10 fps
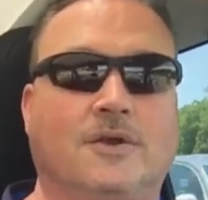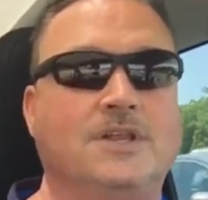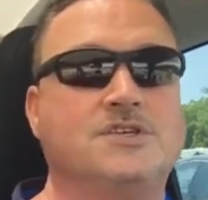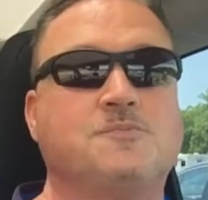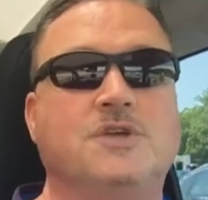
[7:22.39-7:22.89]

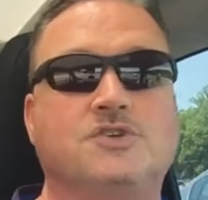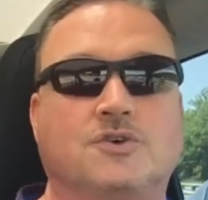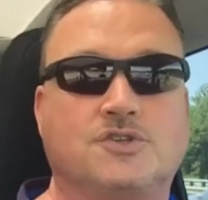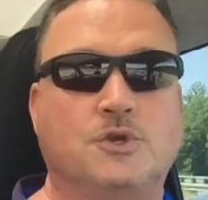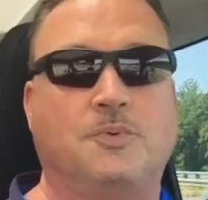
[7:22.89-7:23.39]
It just means you're
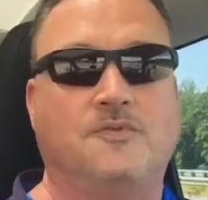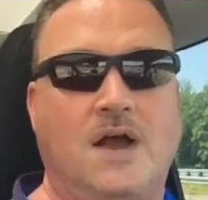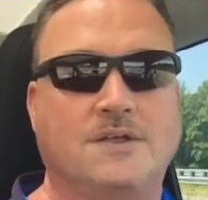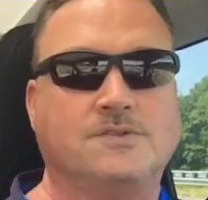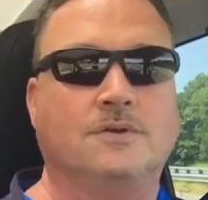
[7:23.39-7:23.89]
a
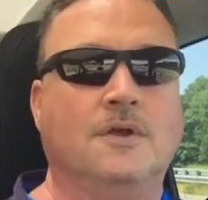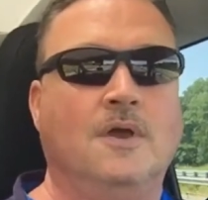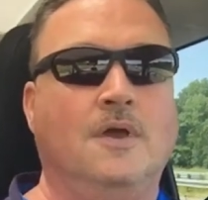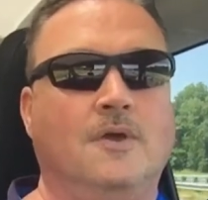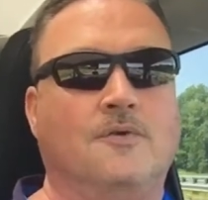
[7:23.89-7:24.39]
supervisor,
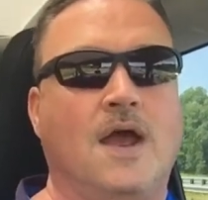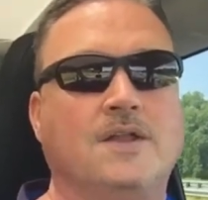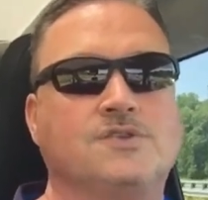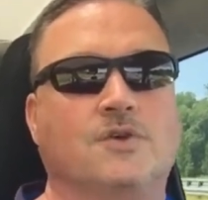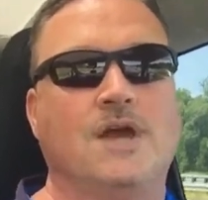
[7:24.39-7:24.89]

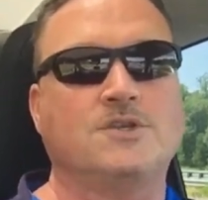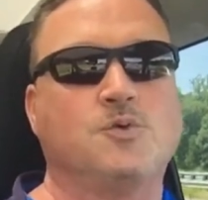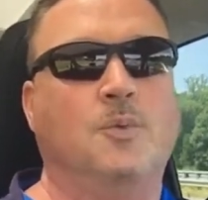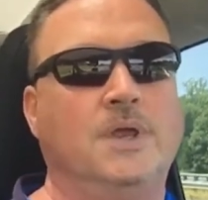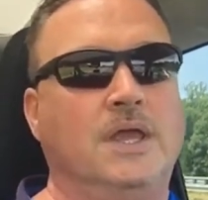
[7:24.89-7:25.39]
right? So that's
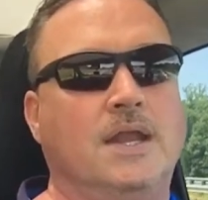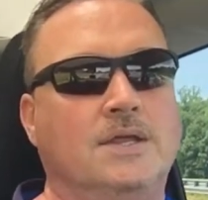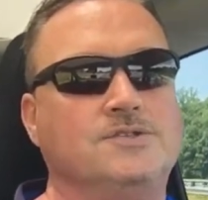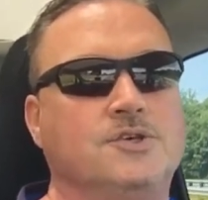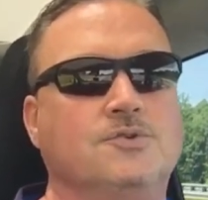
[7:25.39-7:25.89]
when we get
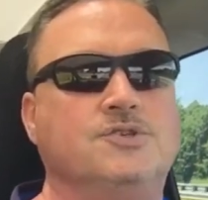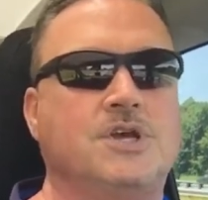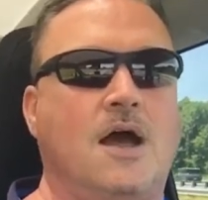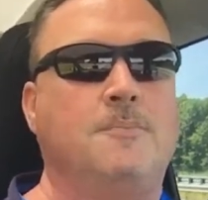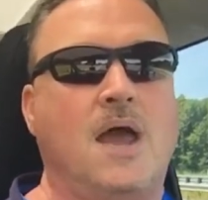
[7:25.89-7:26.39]
into
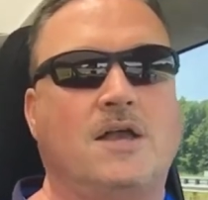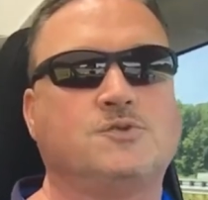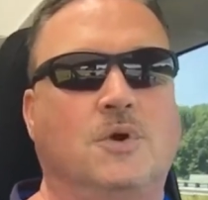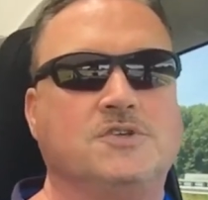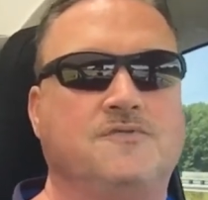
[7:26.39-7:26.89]
John
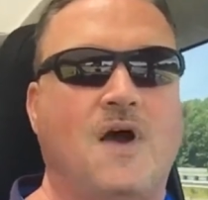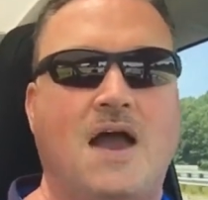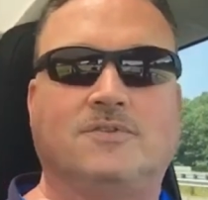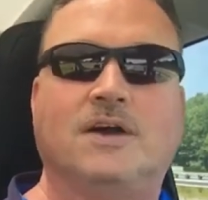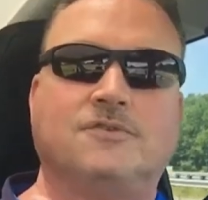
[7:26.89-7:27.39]
Maxwell's
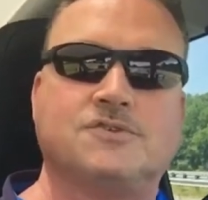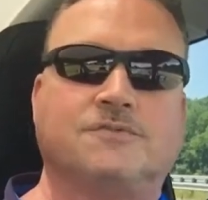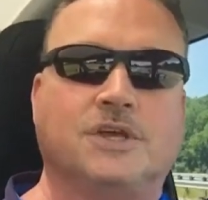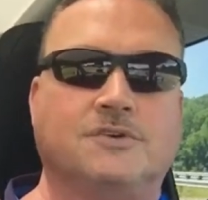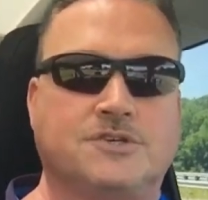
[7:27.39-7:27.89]
5 levels of
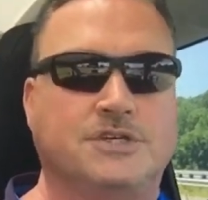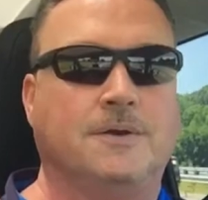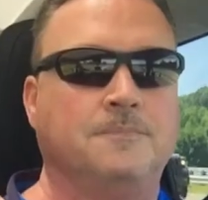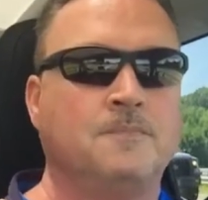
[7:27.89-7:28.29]
leadership.